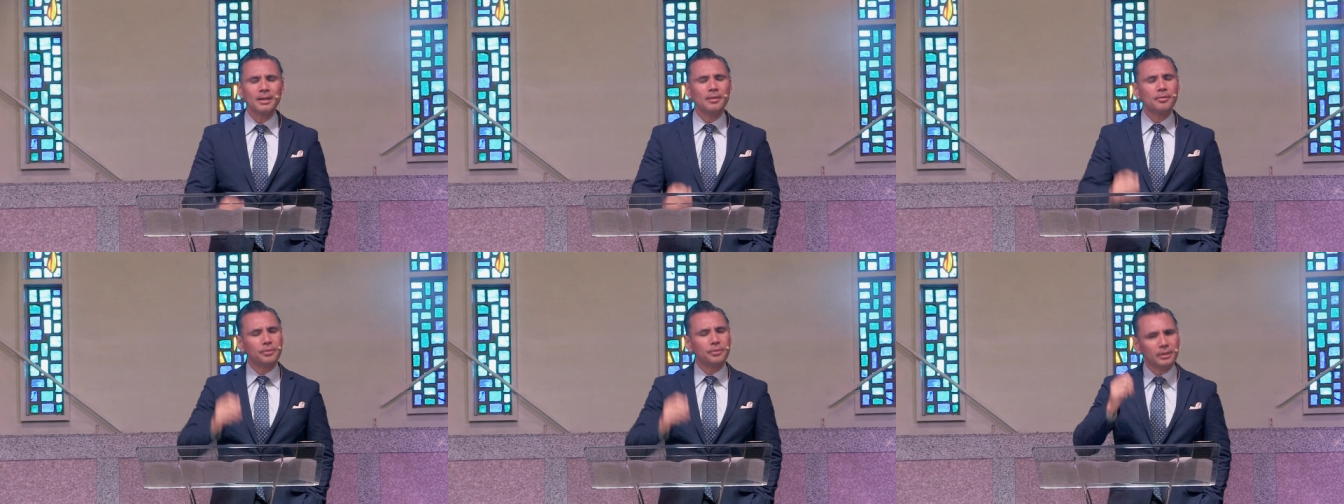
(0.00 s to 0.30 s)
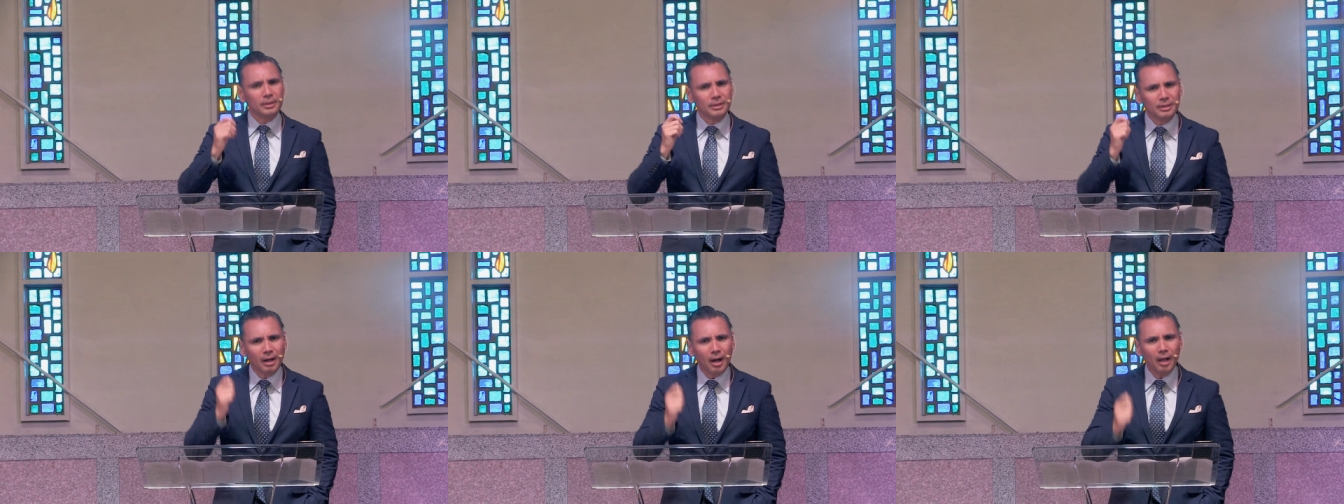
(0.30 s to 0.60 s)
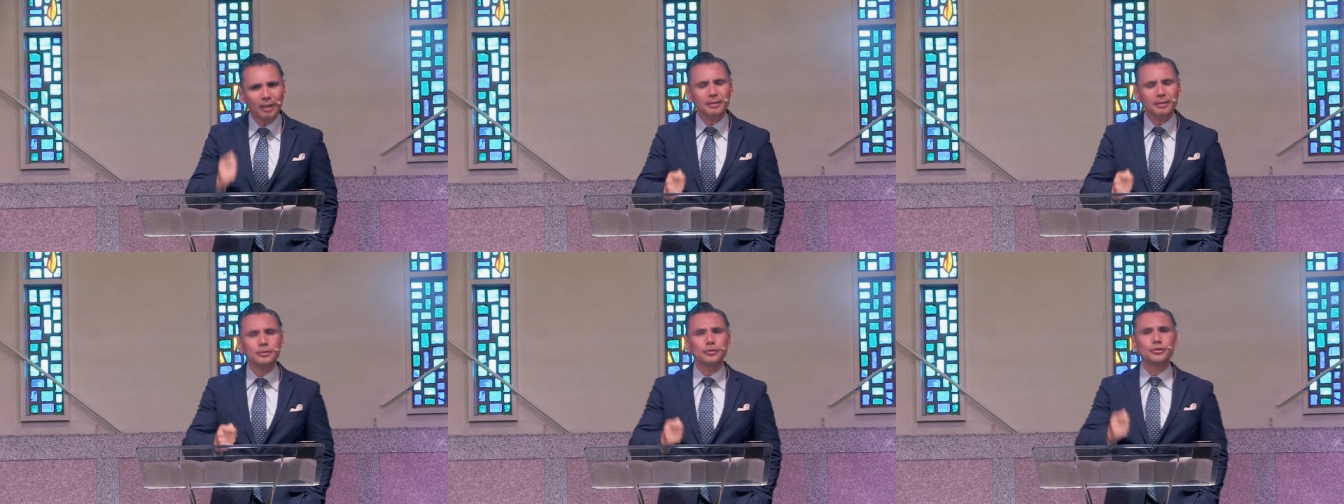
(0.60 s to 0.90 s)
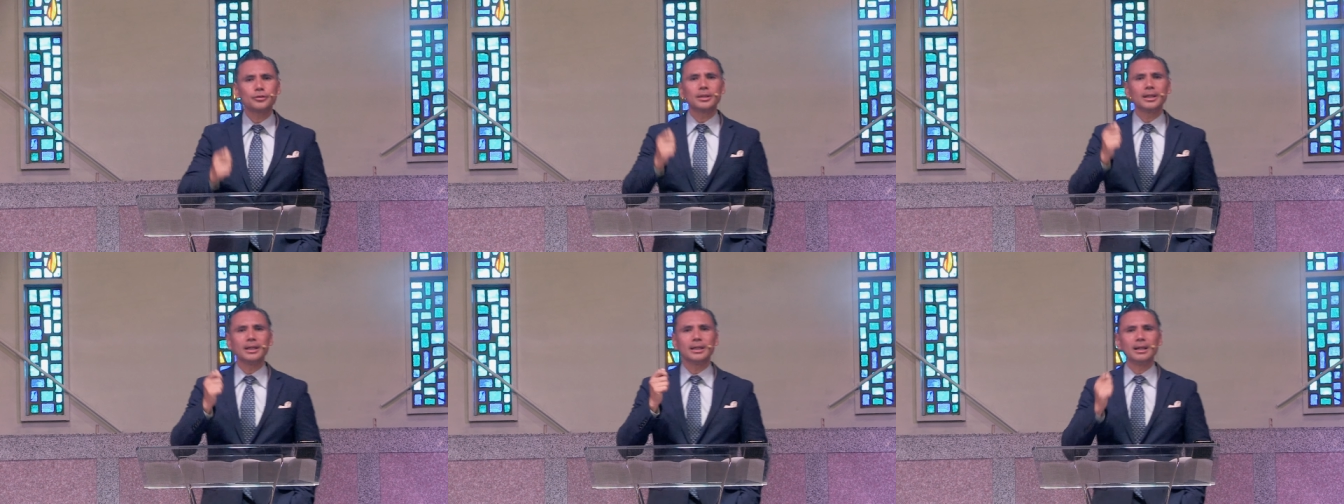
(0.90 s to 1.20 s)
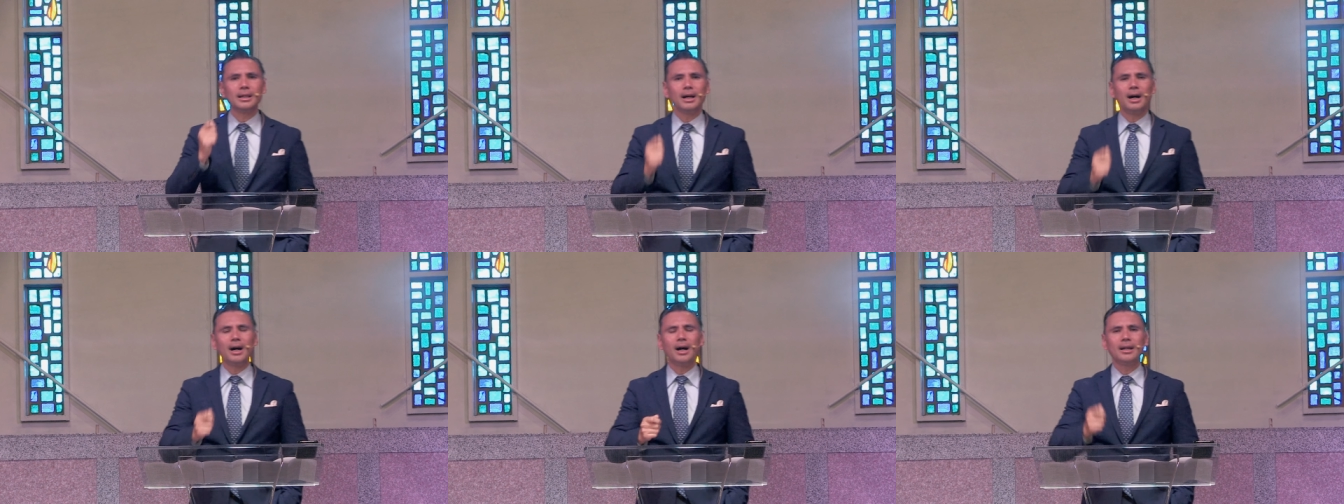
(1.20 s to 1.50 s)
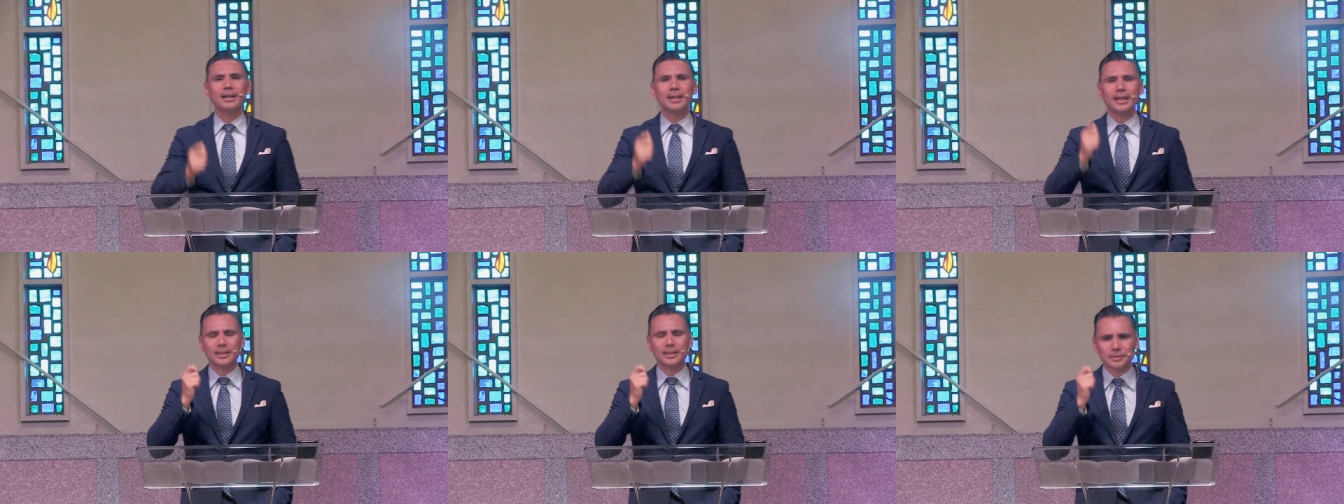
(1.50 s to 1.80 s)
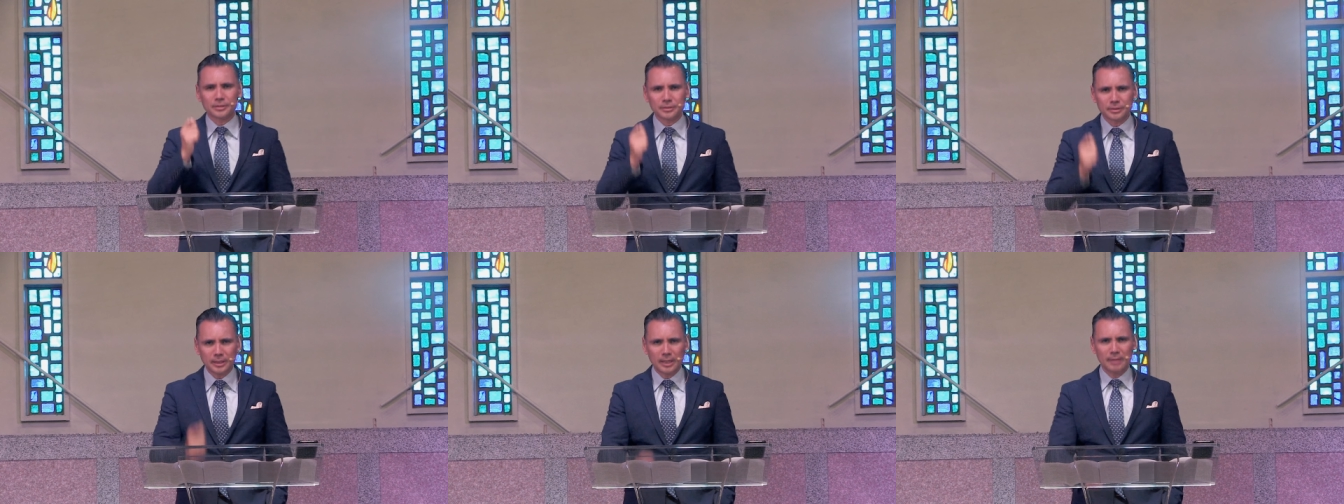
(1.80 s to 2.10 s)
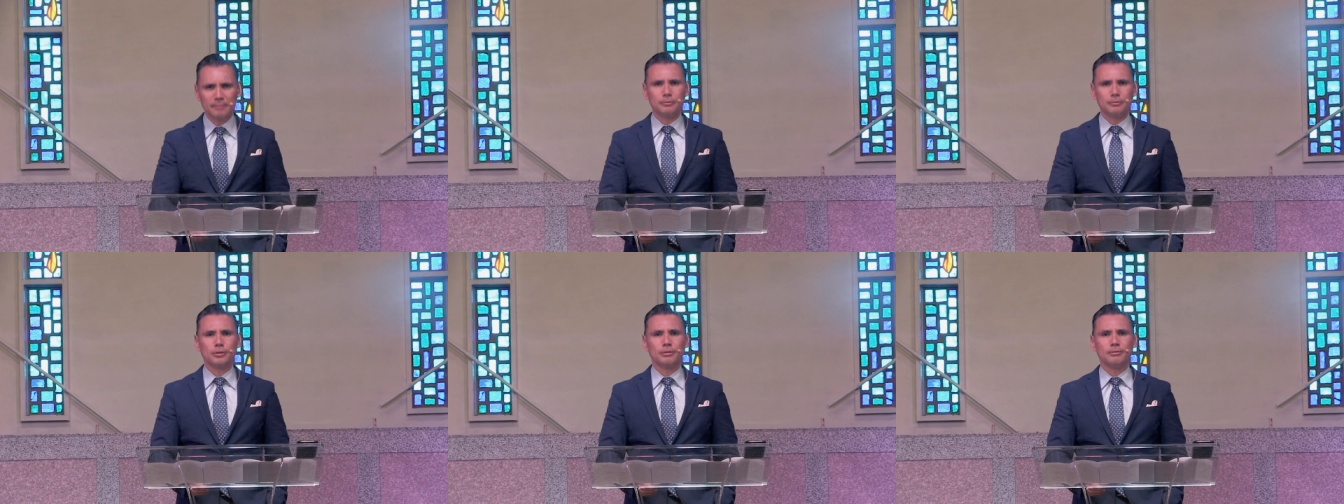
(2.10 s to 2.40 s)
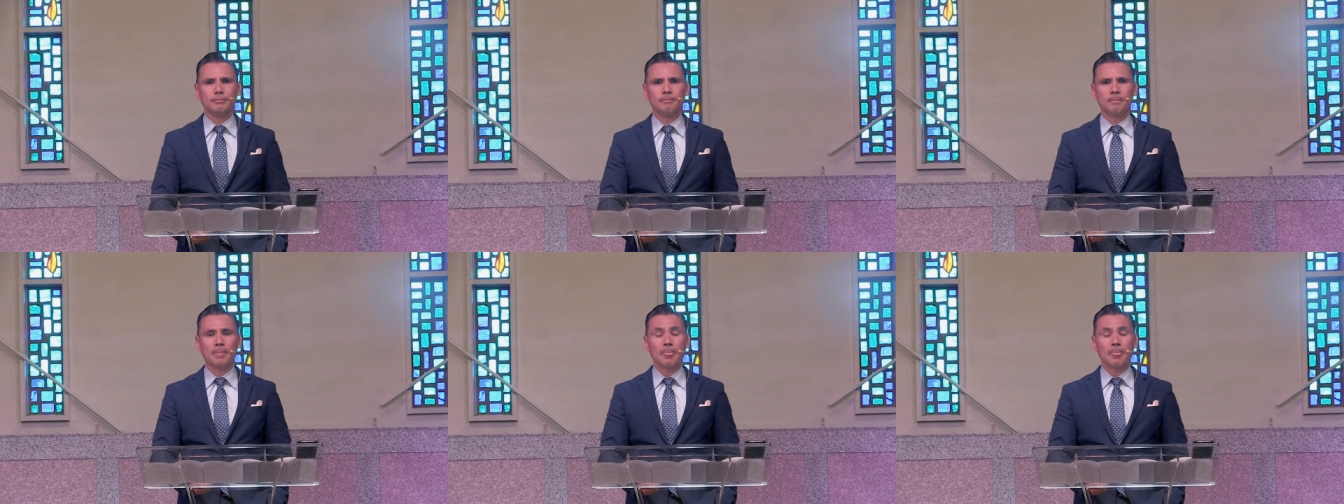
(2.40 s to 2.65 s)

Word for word: The knowledge that God has saved you